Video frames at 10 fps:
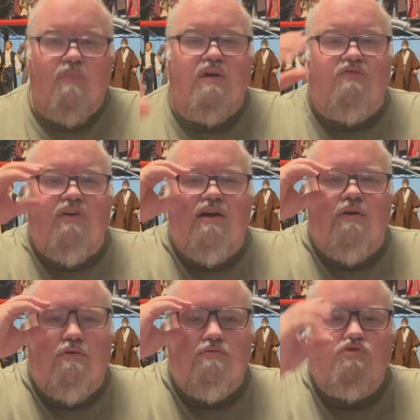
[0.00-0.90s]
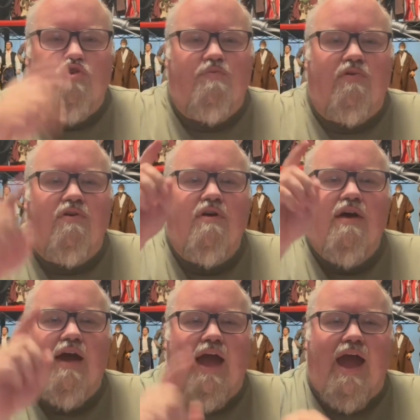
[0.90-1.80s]
Single trooper
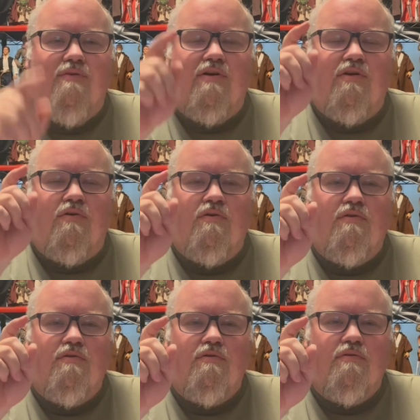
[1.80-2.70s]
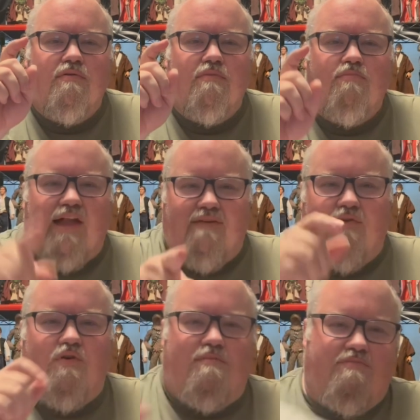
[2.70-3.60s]
aerial
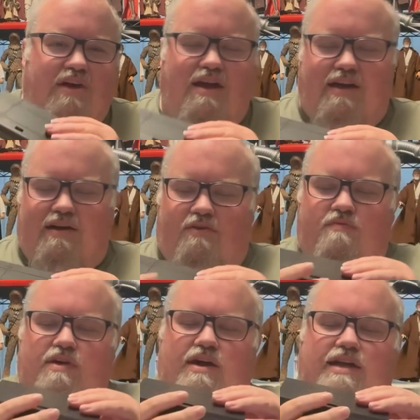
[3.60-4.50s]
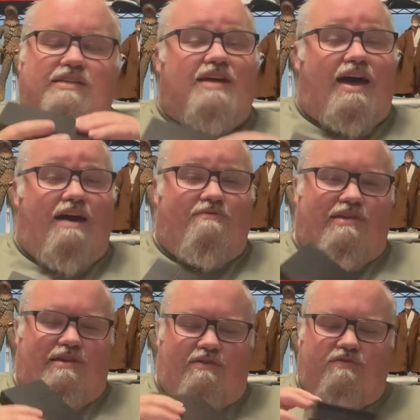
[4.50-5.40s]
platform. There you go. He does not have one
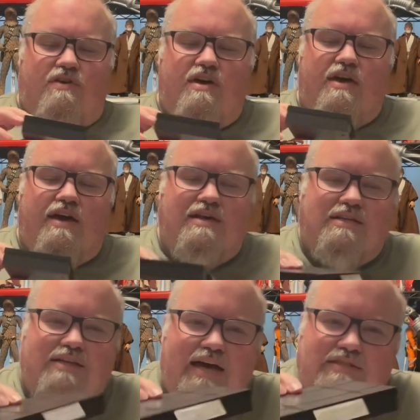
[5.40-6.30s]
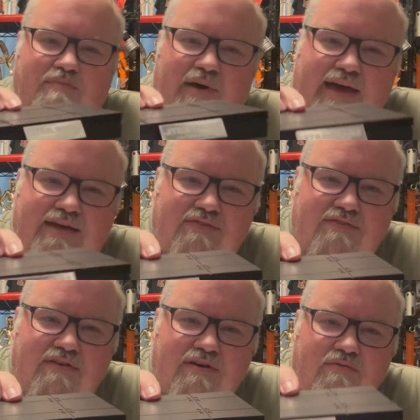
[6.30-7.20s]
of those. He just has a
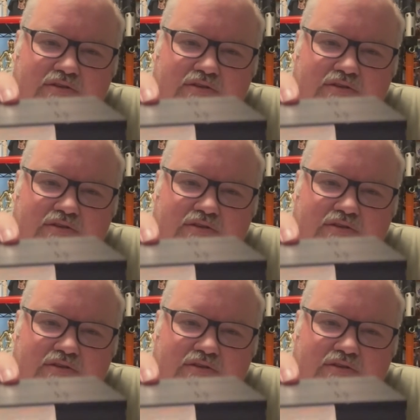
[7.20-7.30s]
base, which